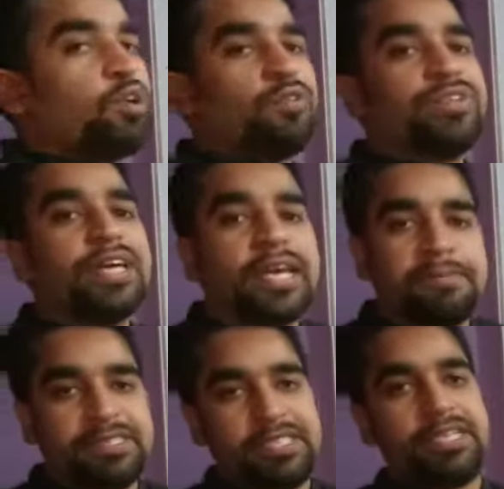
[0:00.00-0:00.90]
of the
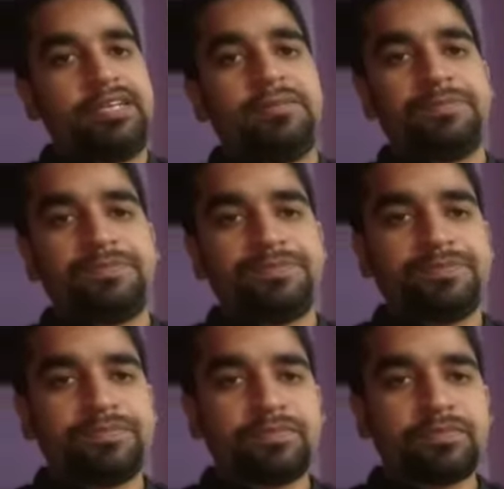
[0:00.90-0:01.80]
capacitor.
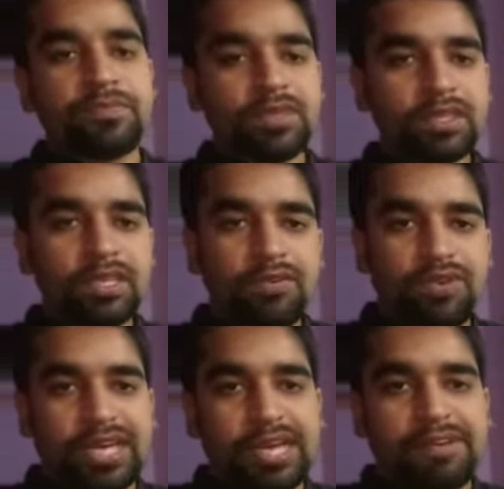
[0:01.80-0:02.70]

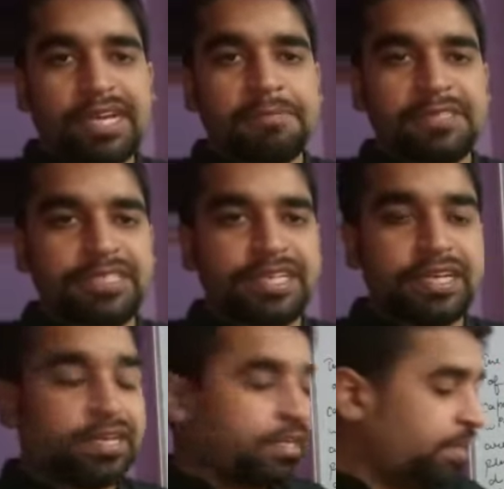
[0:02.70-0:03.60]
We have a
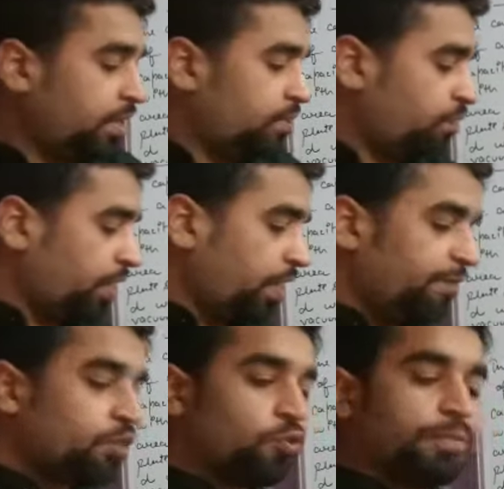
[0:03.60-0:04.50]
capacitor, we
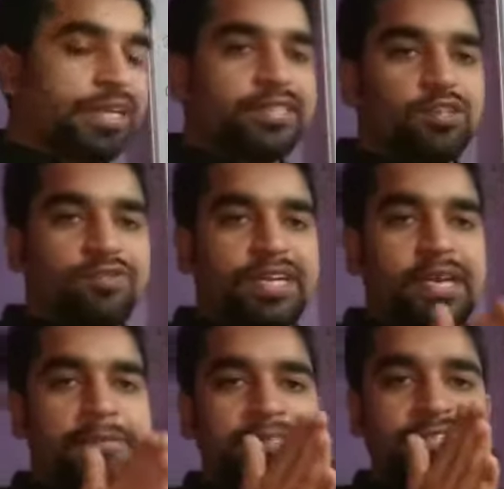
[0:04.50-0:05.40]
have two plates of the
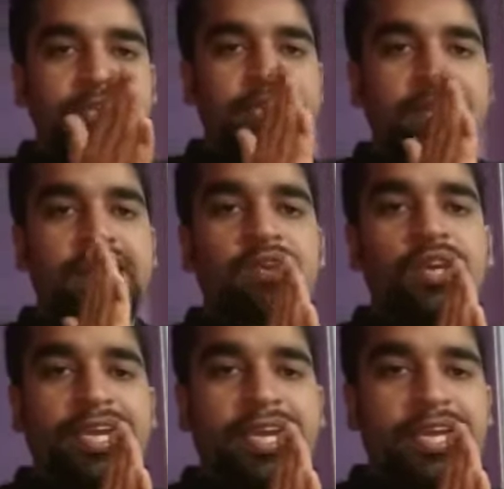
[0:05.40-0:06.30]
capacitor,
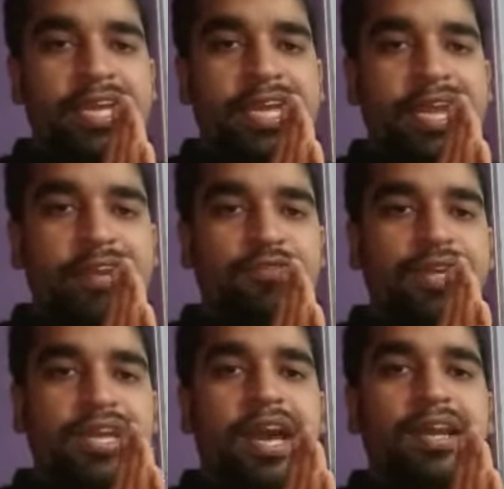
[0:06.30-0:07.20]
okay, and
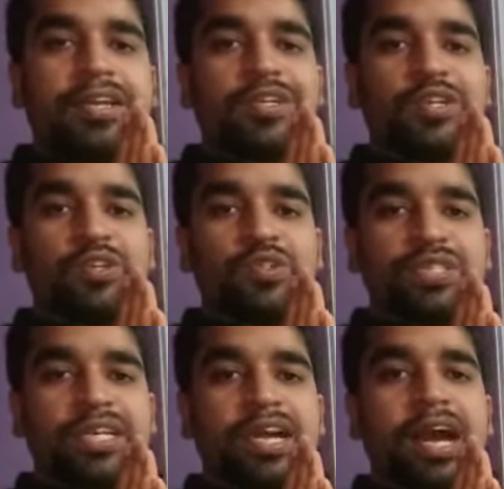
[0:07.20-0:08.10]
we are
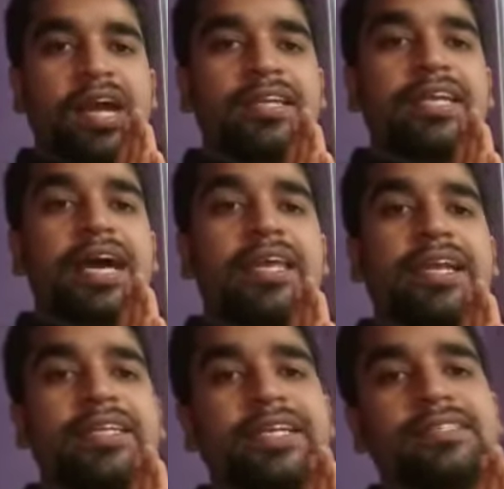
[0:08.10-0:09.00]
introducing our
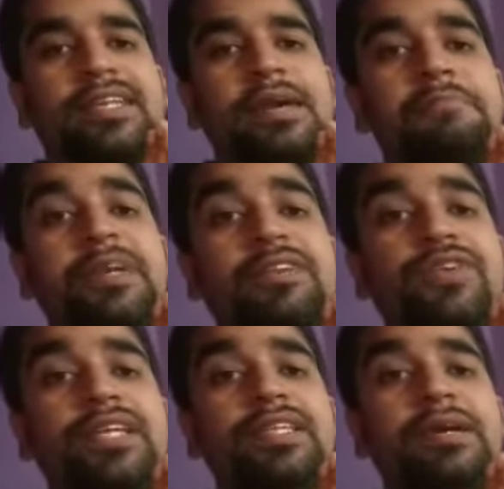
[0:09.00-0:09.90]
dielectric slab
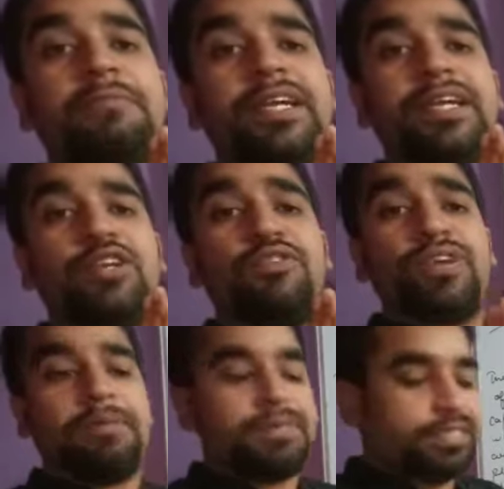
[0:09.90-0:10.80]
between the plate of
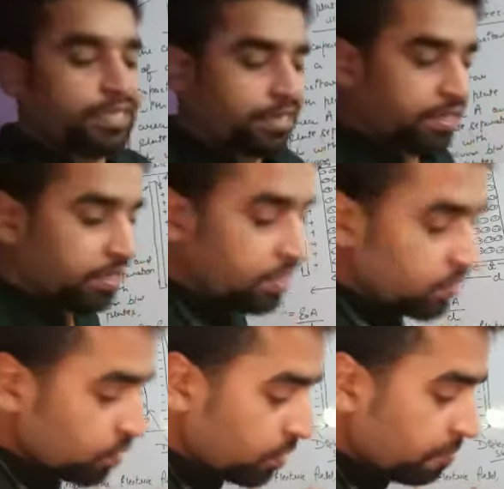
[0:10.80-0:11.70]
capacitor.
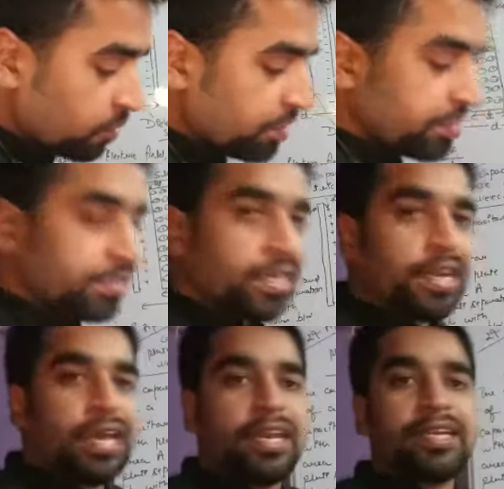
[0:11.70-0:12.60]
So suppose this is a
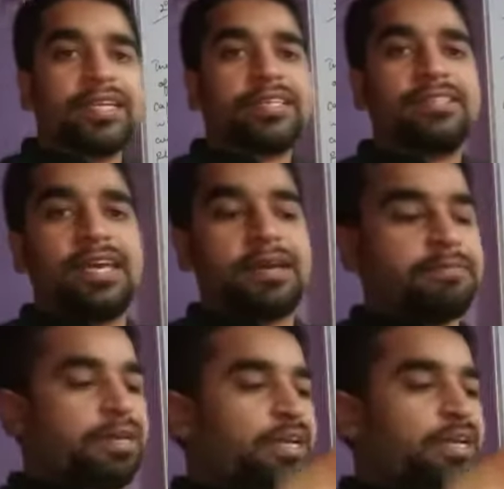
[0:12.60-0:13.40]
dielectric slab